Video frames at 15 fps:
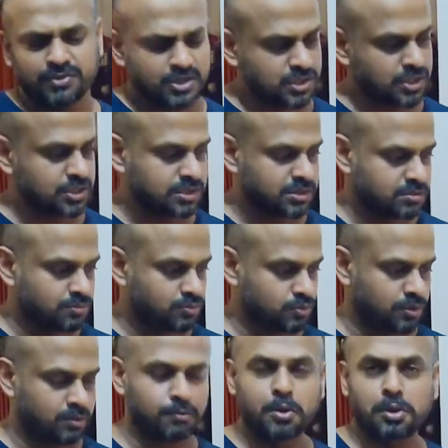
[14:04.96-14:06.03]
This is
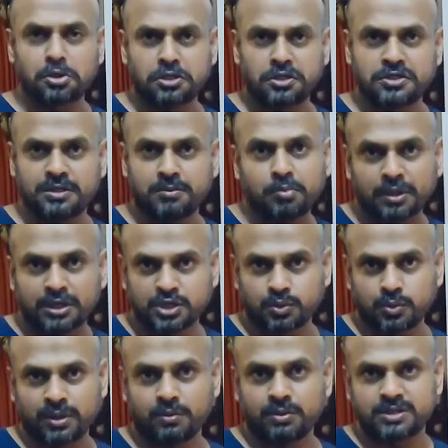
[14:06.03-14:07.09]
one of the
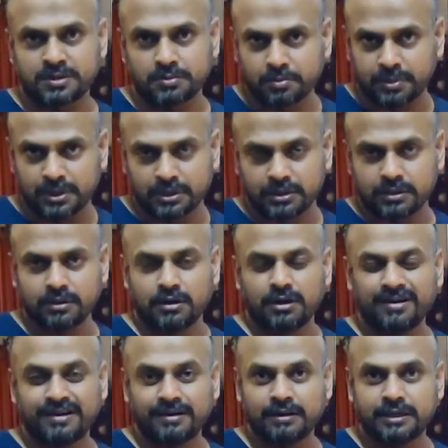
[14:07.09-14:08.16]
simplest way with simple
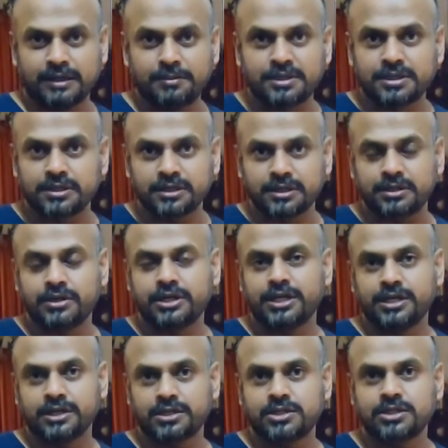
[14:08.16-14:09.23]
uh, limited
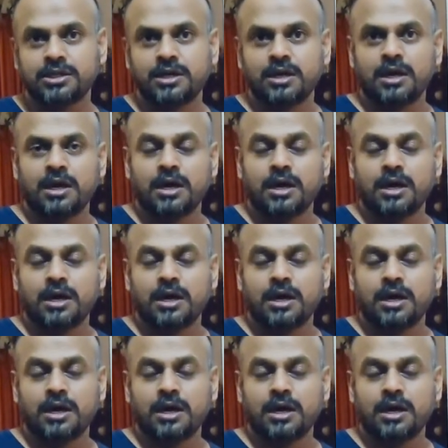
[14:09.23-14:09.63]
ingredients.